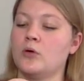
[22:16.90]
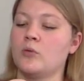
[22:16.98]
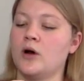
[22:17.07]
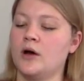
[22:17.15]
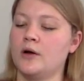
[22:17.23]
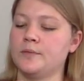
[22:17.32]

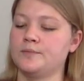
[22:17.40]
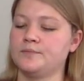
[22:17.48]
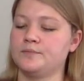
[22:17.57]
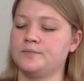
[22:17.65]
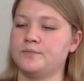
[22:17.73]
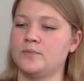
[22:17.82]
well,
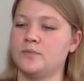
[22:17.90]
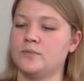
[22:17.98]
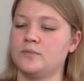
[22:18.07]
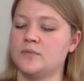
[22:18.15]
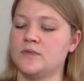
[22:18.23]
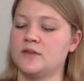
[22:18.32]

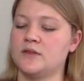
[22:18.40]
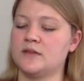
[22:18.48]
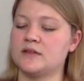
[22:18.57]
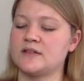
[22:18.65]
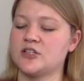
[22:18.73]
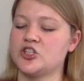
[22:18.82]

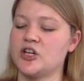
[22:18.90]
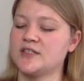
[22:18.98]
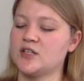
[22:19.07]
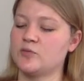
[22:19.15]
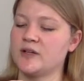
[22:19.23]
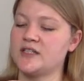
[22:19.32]
the
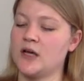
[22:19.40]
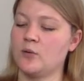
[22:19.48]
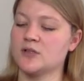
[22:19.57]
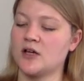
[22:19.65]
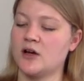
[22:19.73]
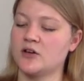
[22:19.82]
suggested retail
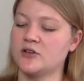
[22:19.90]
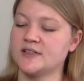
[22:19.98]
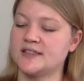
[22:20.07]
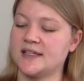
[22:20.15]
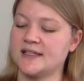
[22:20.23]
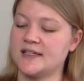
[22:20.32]
was
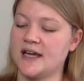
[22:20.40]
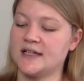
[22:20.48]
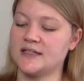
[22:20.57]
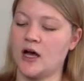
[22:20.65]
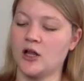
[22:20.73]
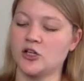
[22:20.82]

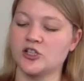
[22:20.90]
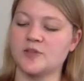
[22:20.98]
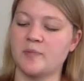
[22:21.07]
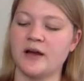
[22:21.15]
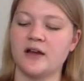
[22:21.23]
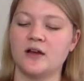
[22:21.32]

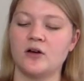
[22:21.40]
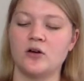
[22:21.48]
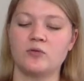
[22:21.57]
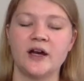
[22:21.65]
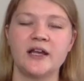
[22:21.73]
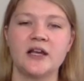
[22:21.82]
$168, but
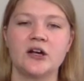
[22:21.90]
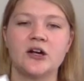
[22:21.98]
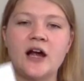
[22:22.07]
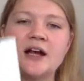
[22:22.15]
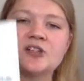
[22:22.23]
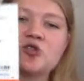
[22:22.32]
right here
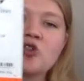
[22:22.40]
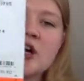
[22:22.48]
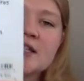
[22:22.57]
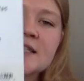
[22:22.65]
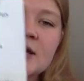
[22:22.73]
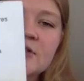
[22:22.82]
it has crossed